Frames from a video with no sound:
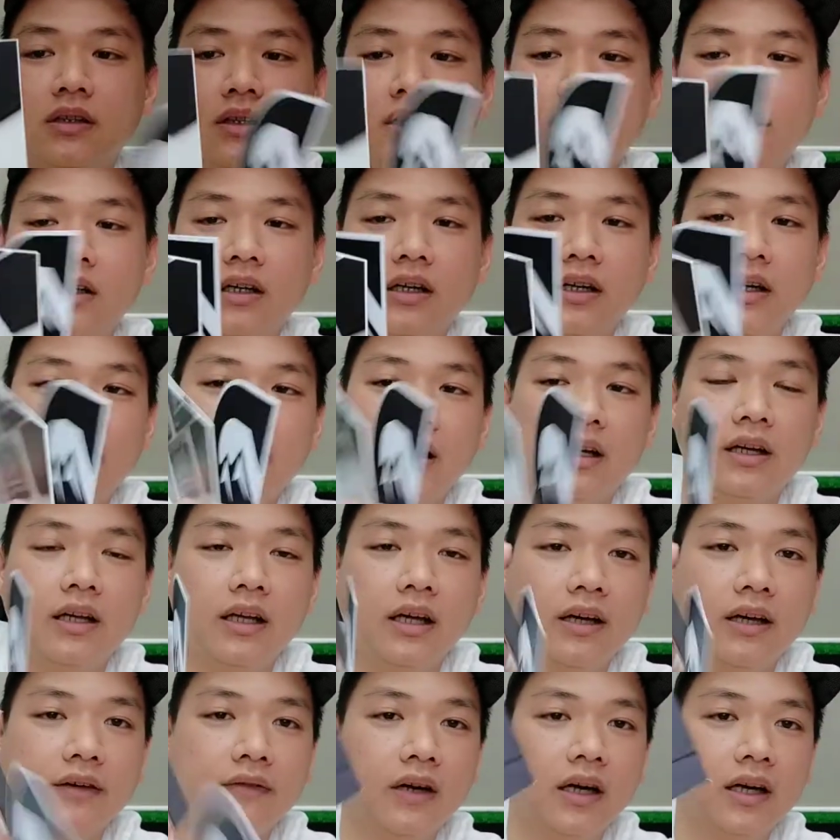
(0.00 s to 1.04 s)
and they
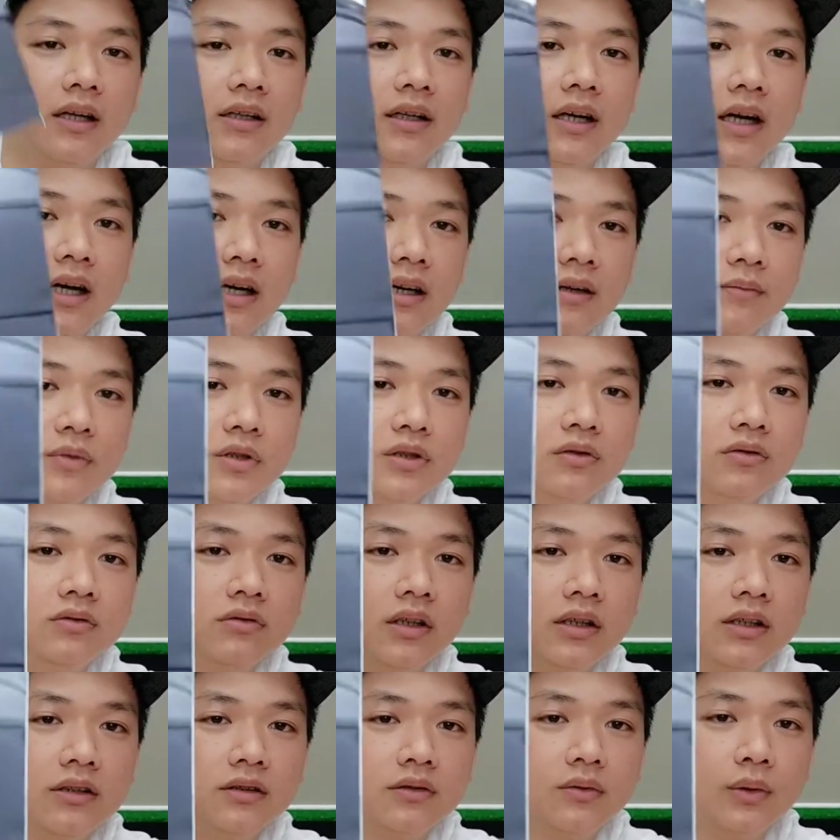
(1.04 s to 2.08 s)
have other items too,
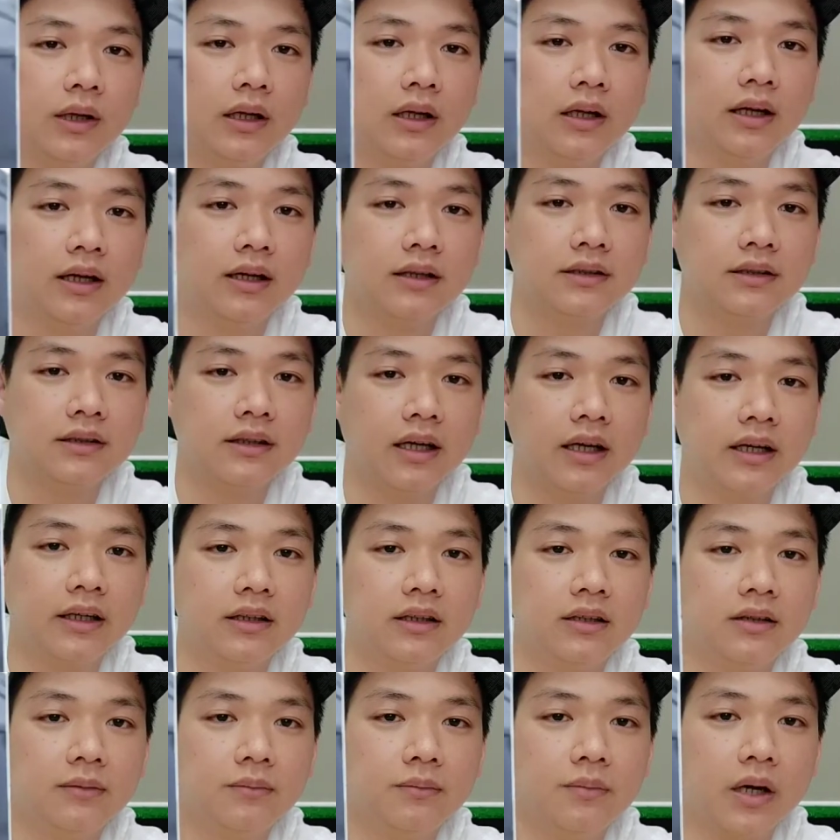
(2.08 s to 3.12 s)
as well as like the
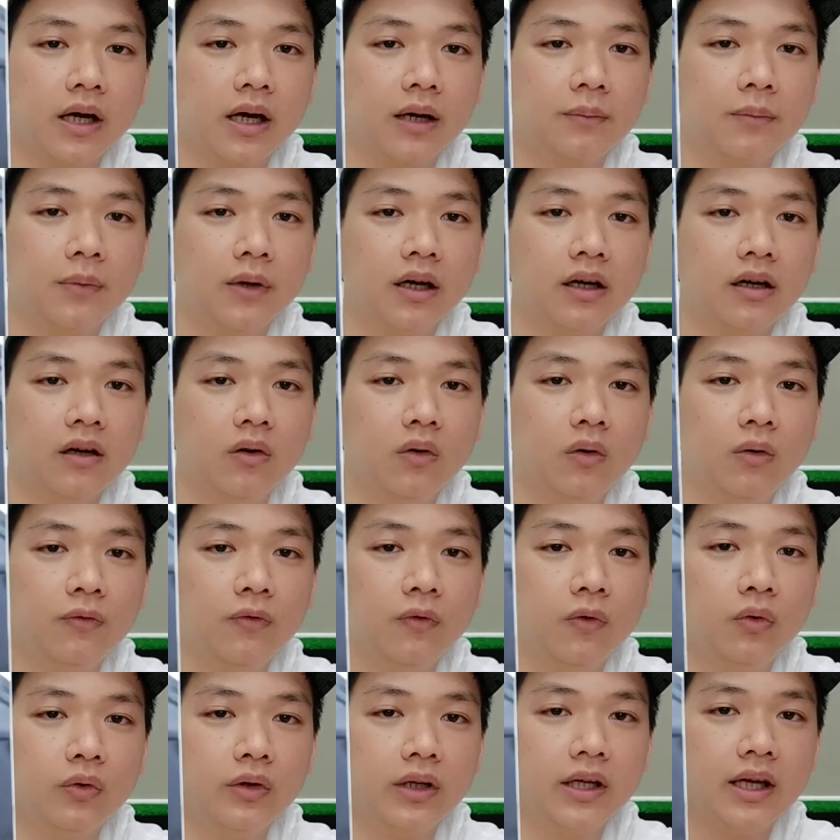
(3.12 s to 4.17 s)
backpack or phone
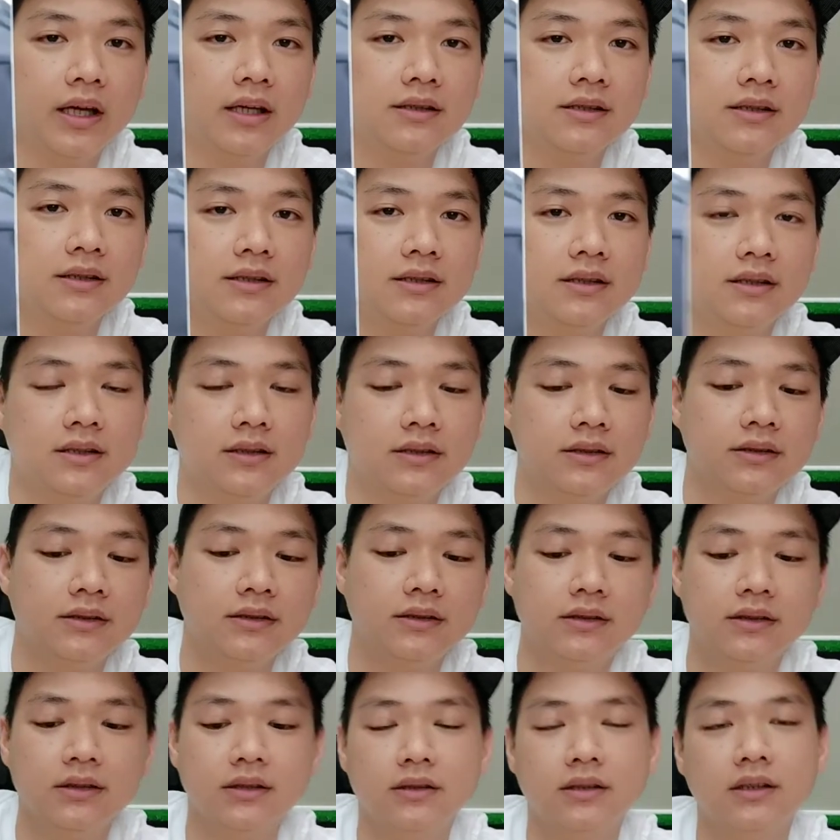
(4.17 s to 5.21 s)
cases
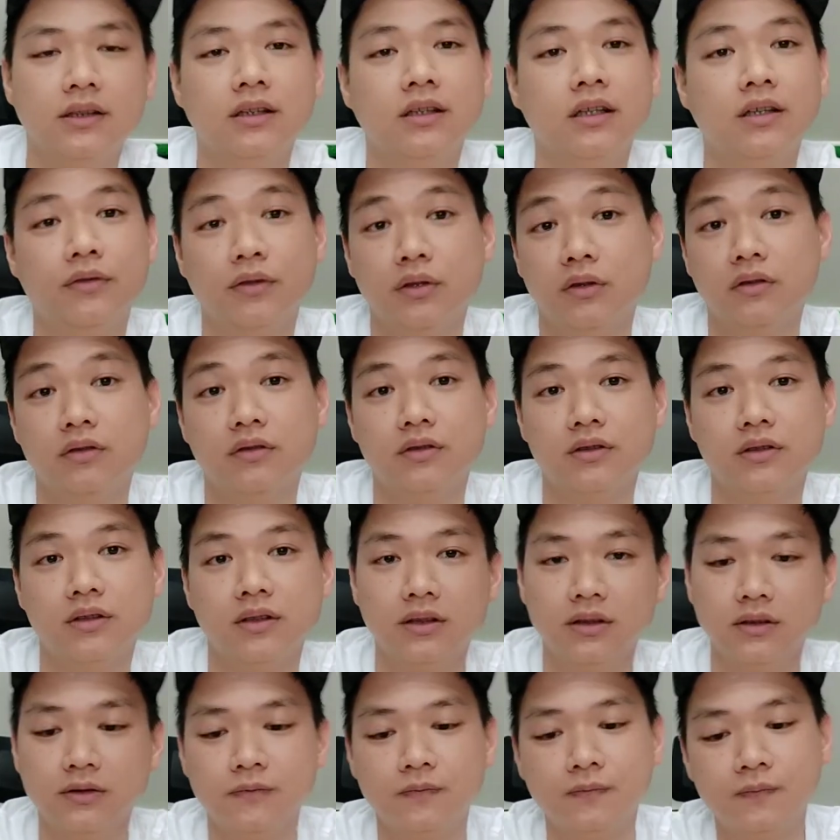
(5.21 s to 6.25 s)
if you're interested.
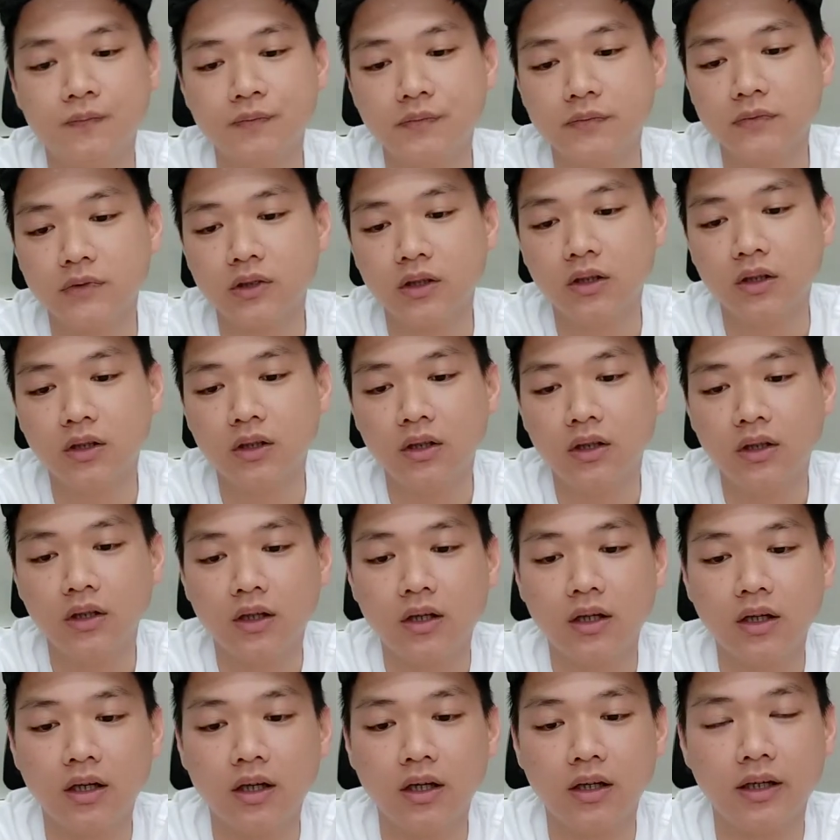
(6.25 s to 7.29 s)

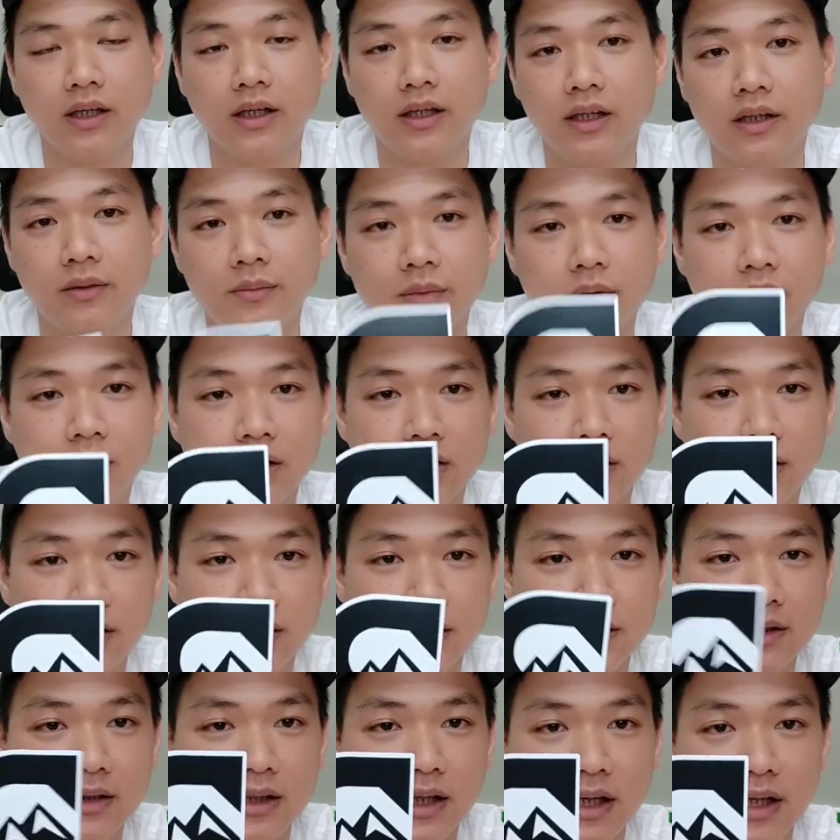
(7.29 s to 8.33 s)
And they give me these
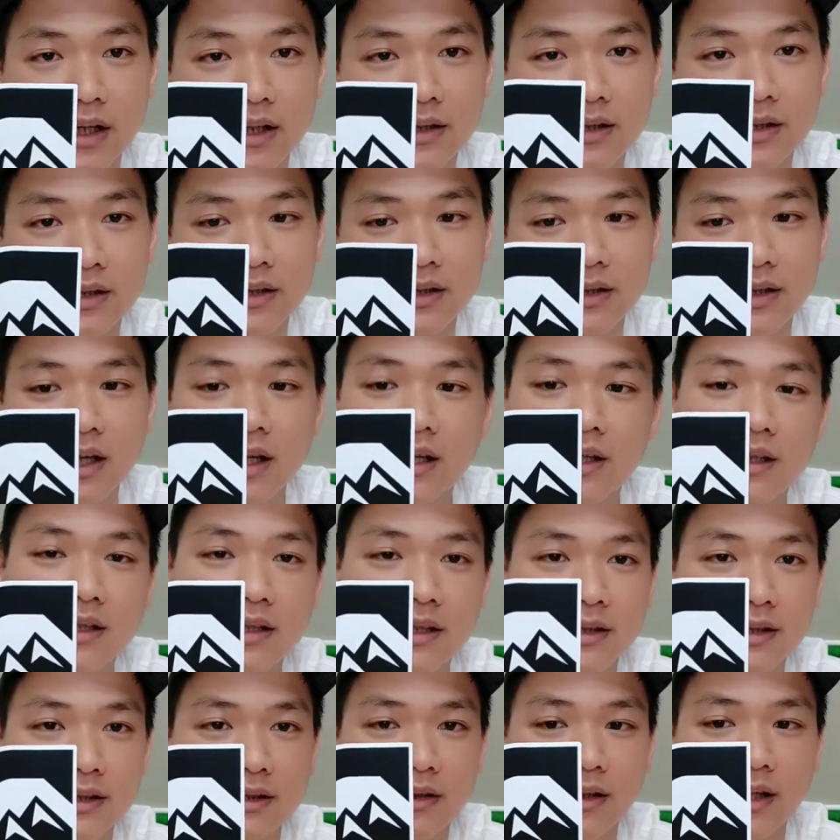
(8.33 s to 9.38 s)
nice
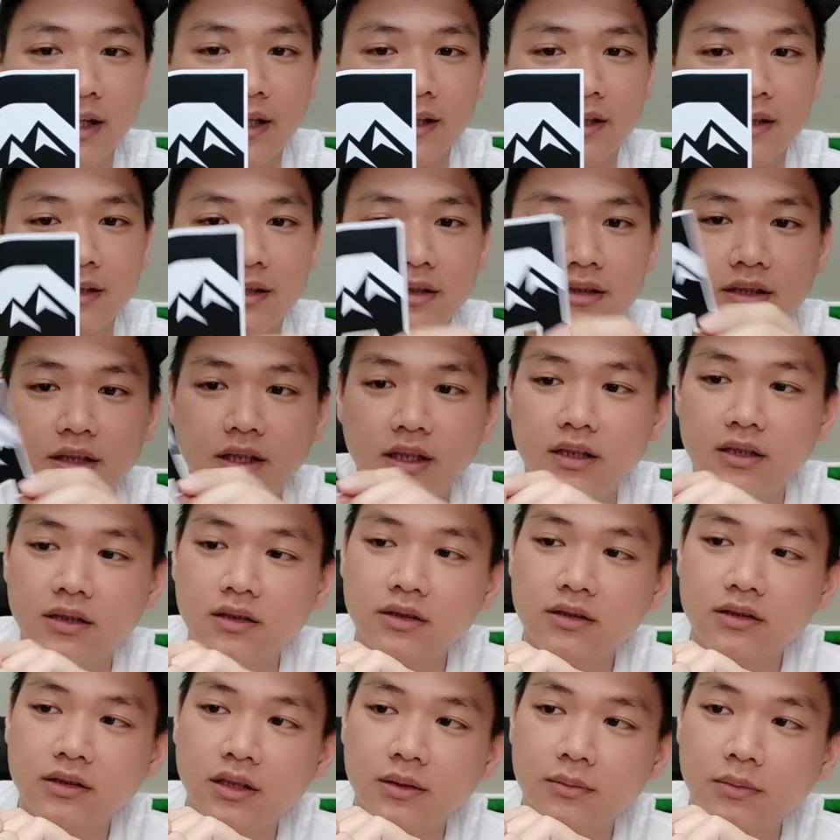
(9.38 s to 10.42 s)
slick stickers,
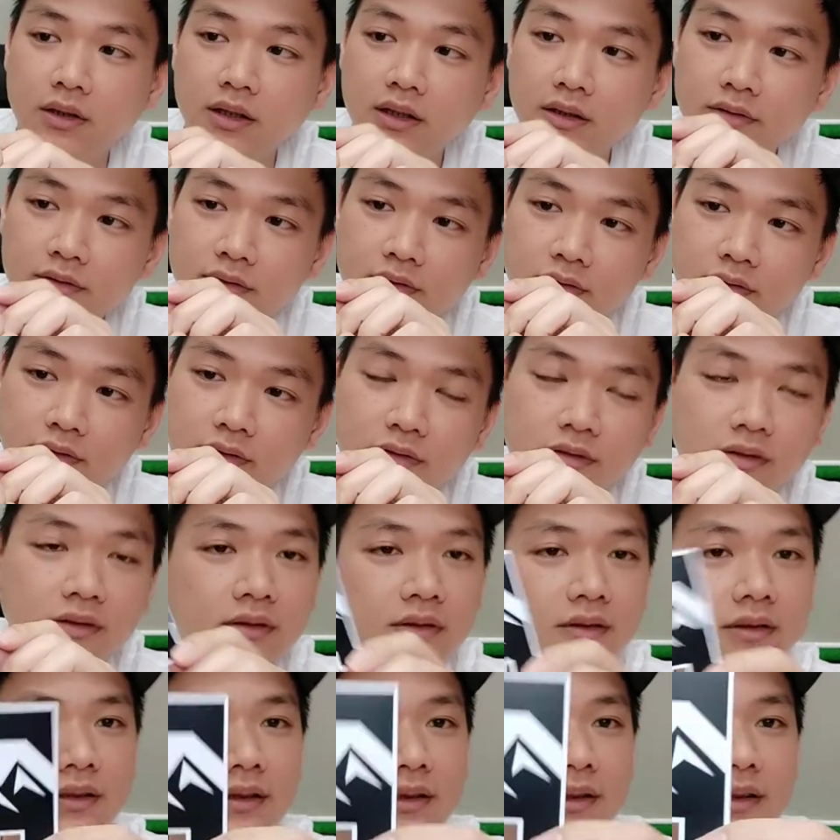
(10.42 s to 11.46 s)
I believe.
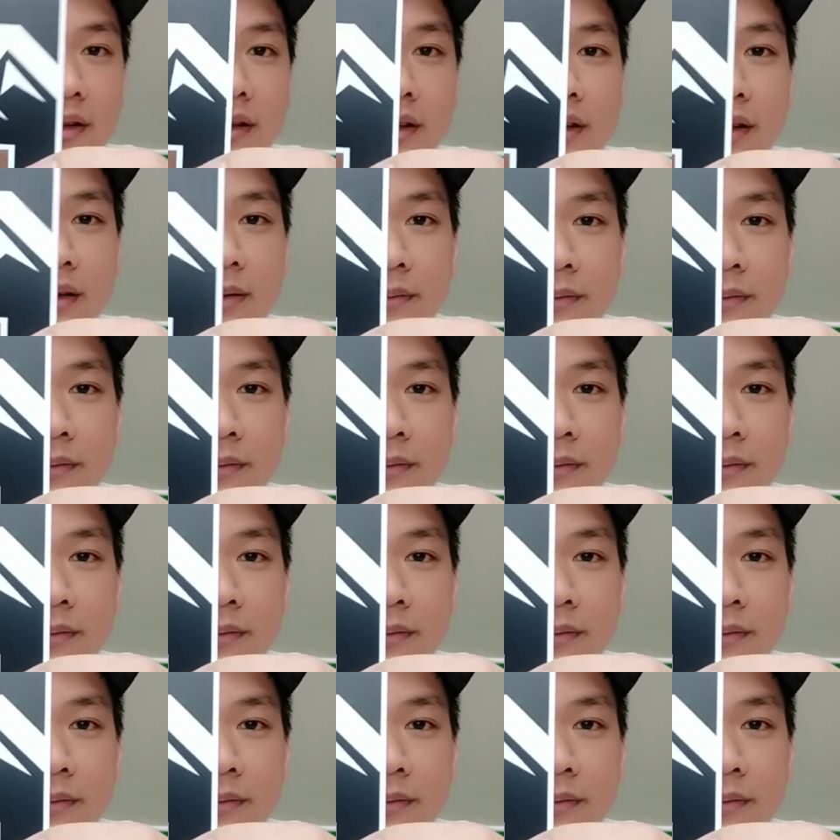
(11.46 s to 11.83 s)
Yep,